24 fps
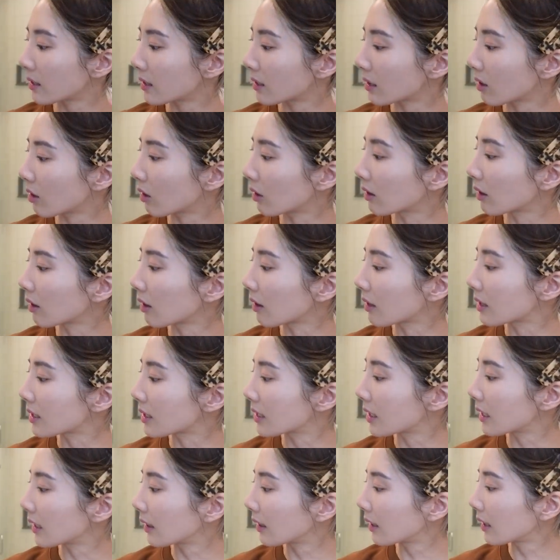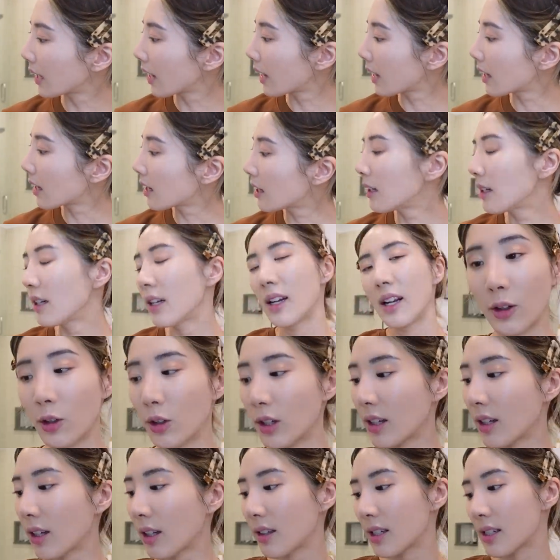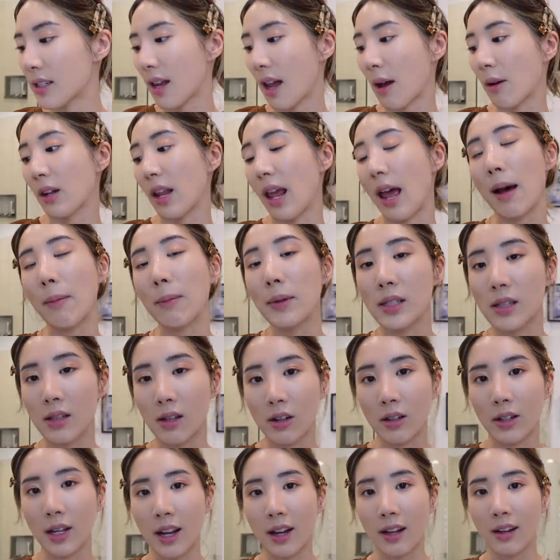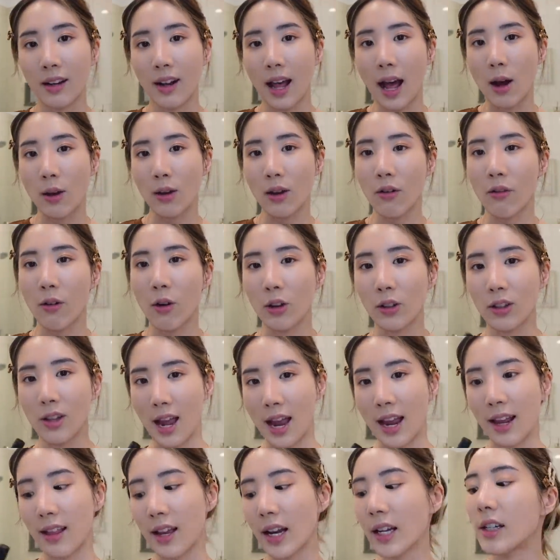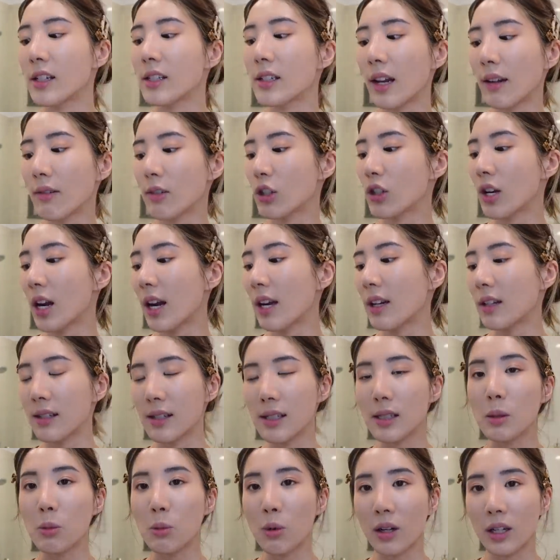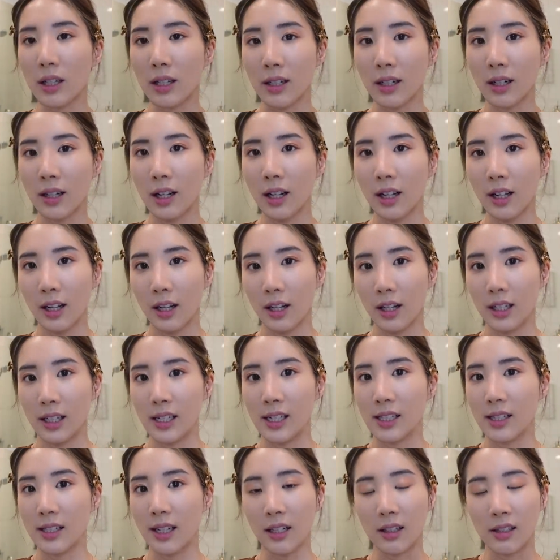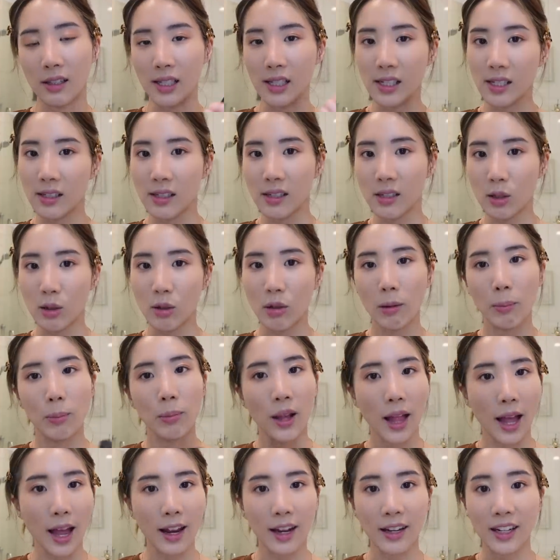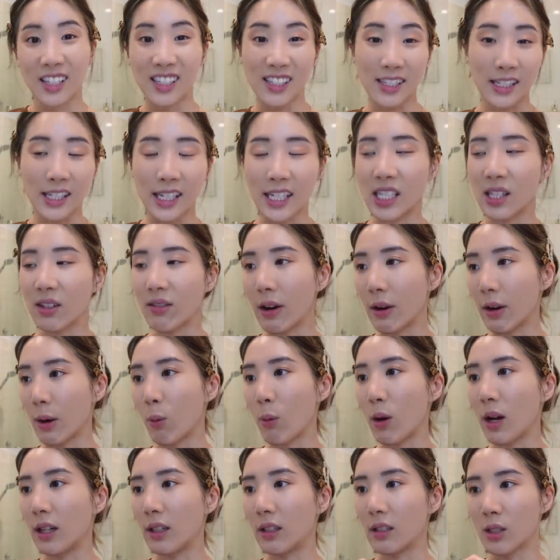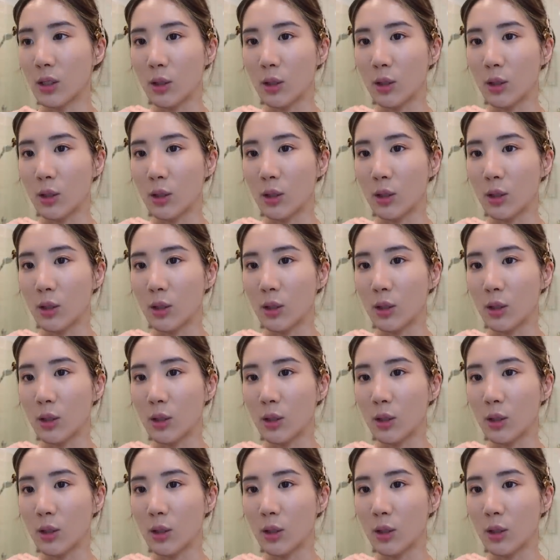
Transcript: This is called Luxilia. You can get this on Amazon, and out of all the eyeliners I've tried, this one it's like the easiest to apply and it sticks very well.